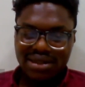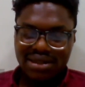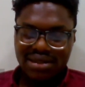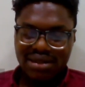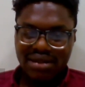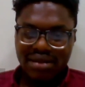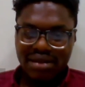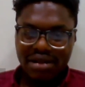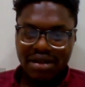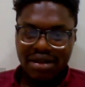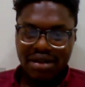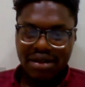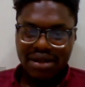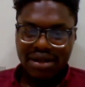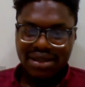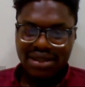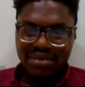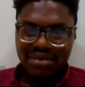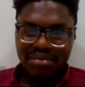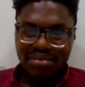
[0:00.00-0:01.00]

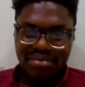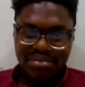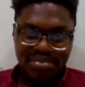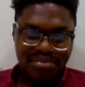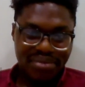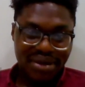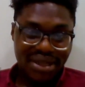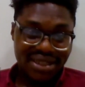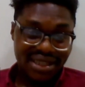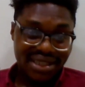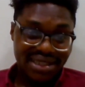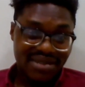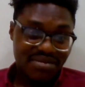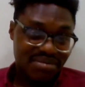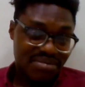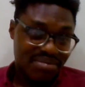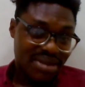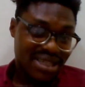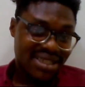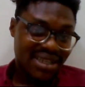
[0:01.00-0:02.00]
a
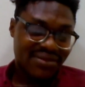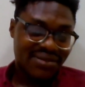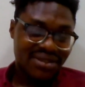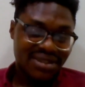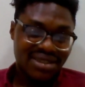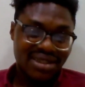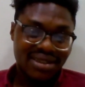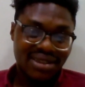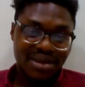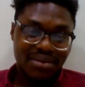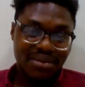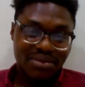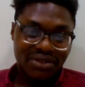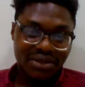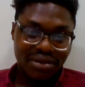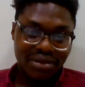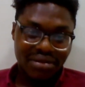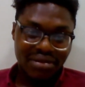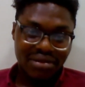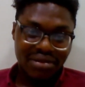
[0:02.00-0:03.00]
better fitting name
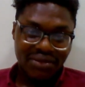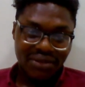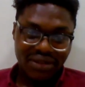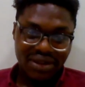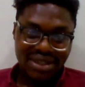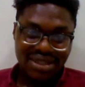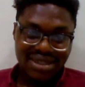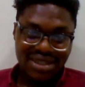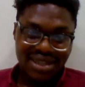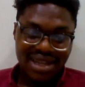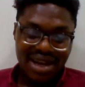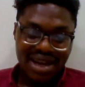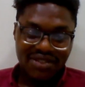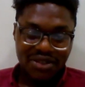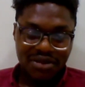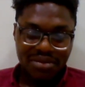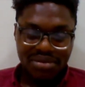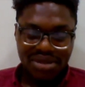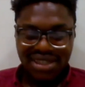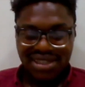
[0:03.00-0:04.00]
for it than
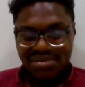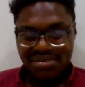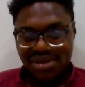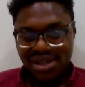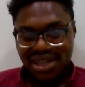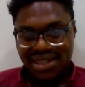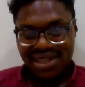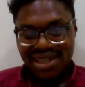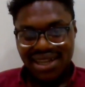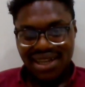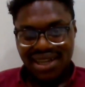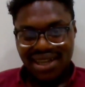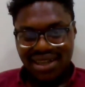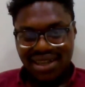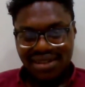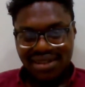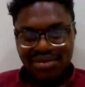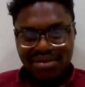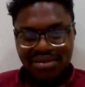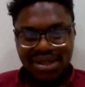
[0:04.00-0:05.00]
Afrobeats. But
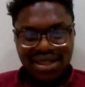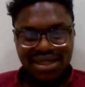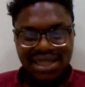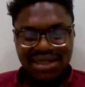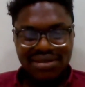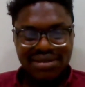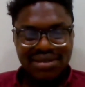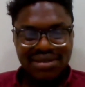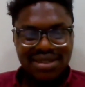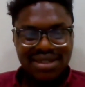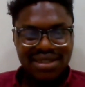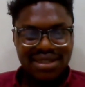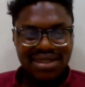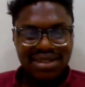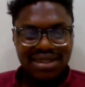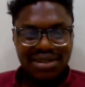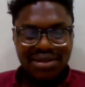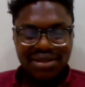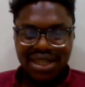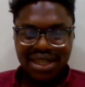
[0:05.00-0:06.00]
you know, because I don't see
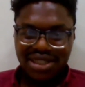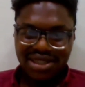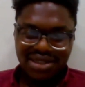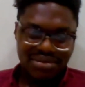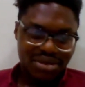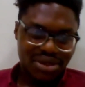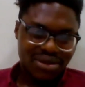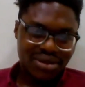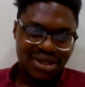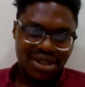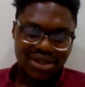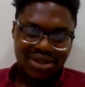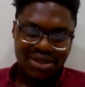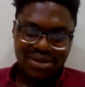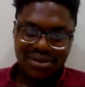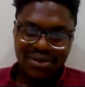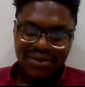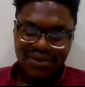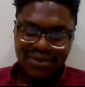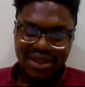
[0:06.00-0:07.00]
the connection between the
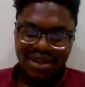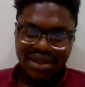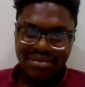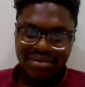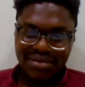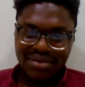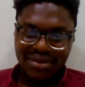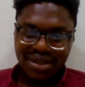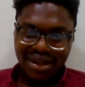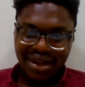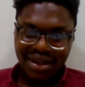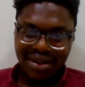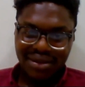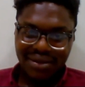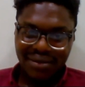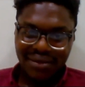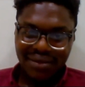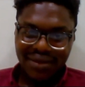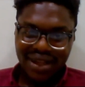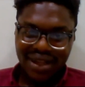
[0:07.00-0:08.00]
two of them. You
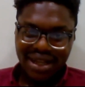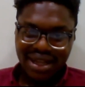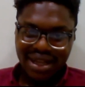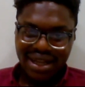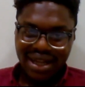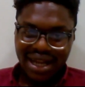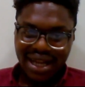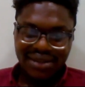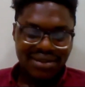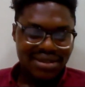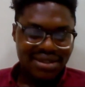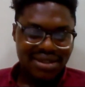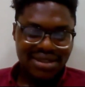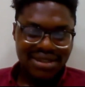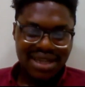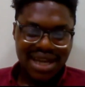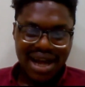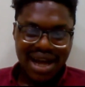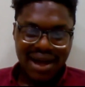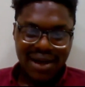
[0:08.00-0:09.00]
know, I don't
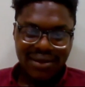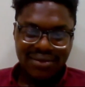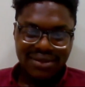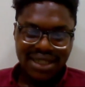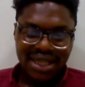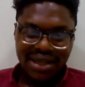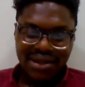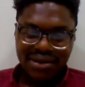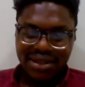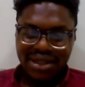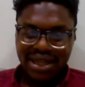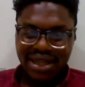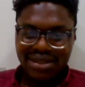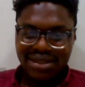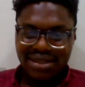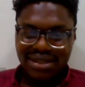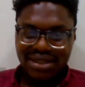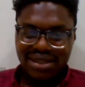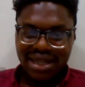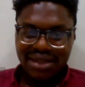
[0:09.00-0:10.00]
see how they are
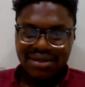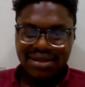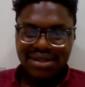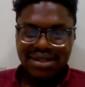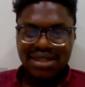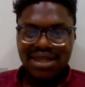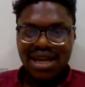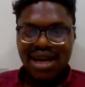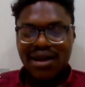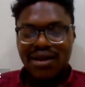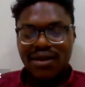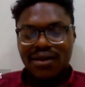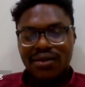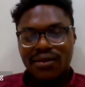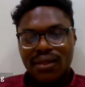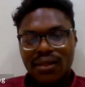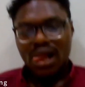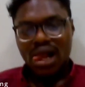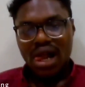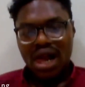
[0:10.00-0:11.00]
connected. I don't see how